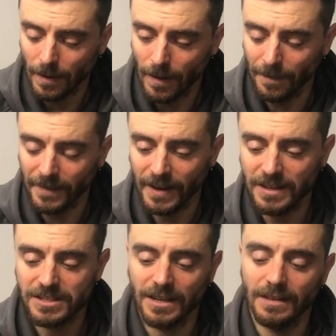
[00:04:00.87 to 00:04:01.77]
And then I
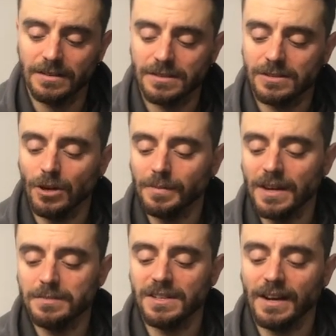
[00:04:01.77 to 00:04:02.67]
change
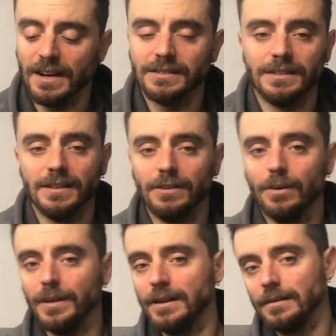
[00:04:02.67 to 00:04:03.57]
sometimes the caster
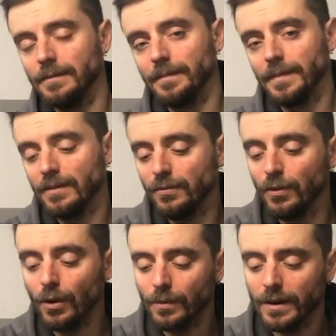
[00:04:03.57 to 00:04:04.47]
going
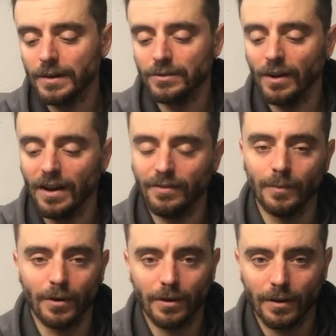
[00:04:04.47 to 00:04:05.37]
forward to have
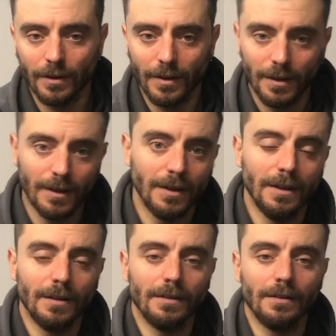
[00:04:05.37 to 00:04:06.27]
more
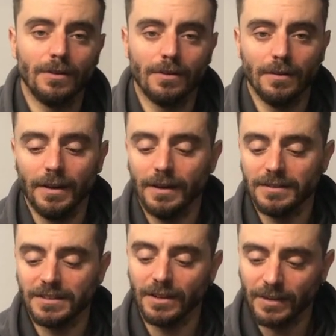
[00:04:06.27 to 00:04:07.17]

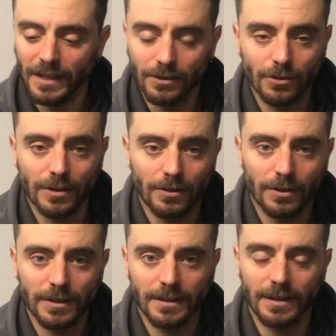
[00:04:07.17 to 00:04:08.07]
steering into the
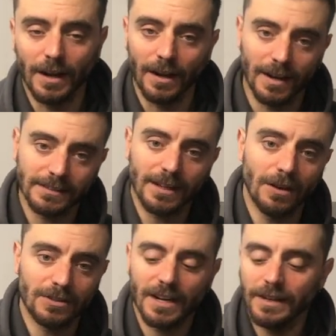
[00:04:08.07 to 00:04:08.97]
corner and less
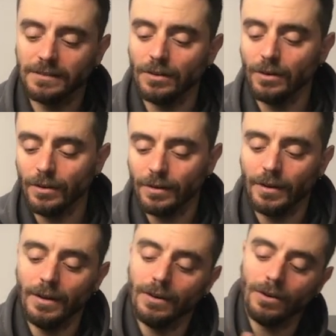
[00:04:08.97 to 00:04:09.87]
outside, or
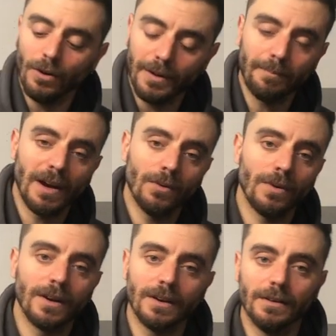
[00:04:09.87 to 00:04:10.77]
going
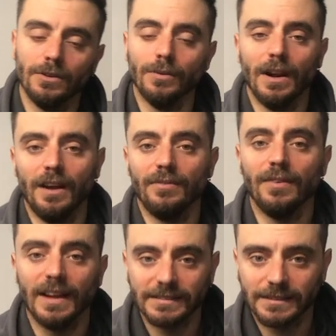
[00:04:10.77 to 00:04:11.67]
backward, you will have
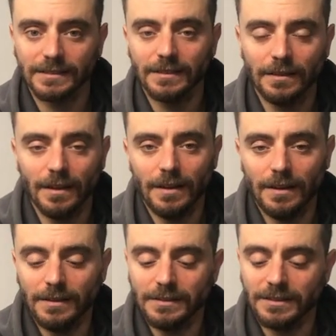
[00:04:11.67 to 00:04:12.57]
less
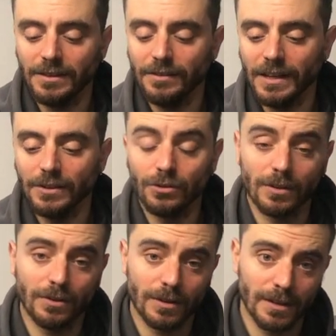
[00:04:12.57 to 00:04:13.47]
steering into the
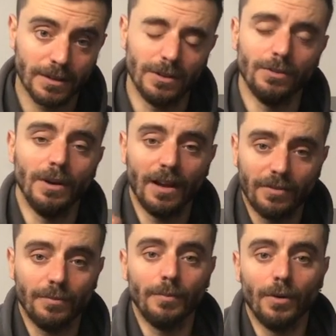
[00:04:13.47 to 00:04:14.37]
corner and you will
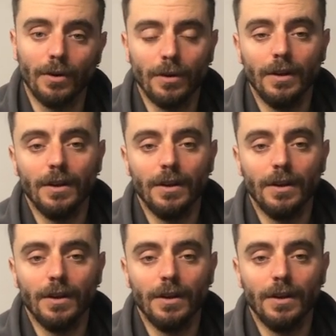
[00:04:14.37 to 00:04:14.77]
have more